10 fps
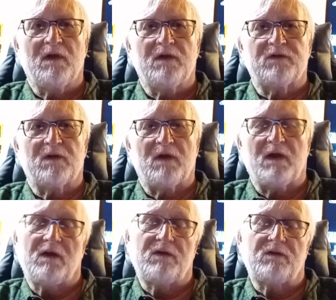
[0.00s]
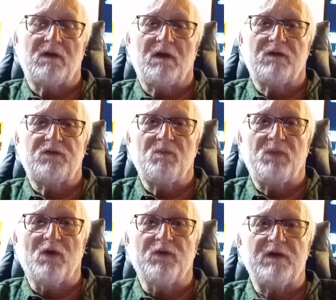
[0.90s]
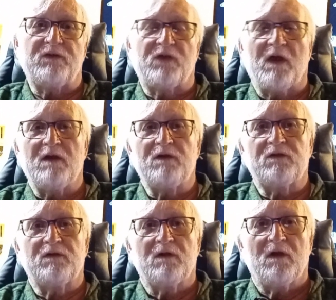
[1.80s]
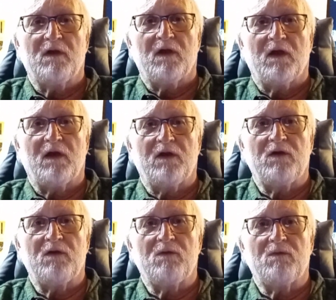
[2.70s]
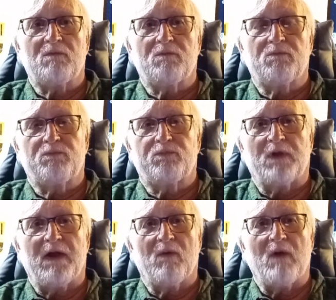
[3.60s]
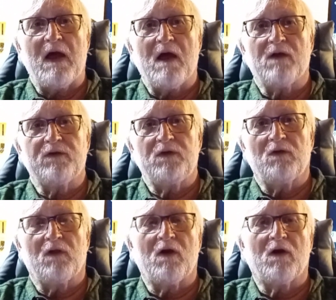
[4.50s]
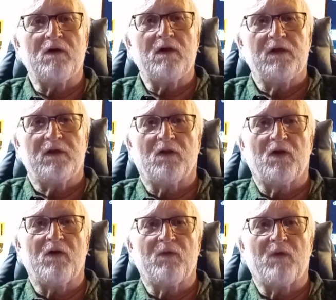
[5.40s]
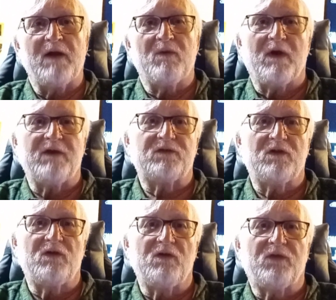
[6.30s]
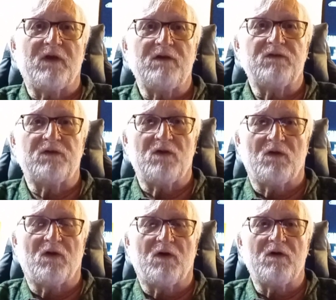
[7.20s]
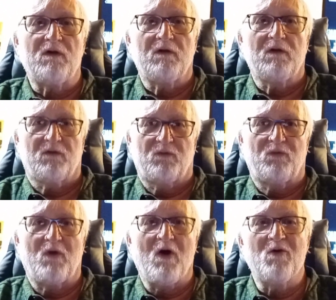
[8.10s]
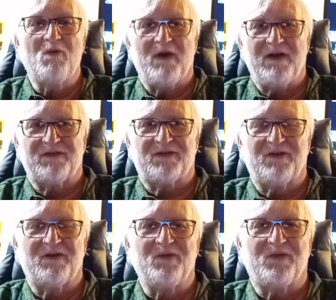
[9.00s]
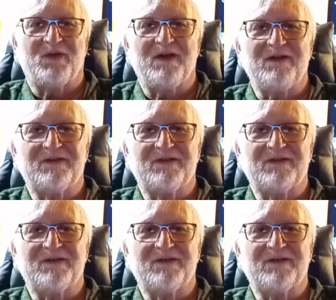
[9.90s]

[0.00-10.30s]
So as you build these things and you play around, you learn. You learn right ways to do things, and you learn wrong ways to do things.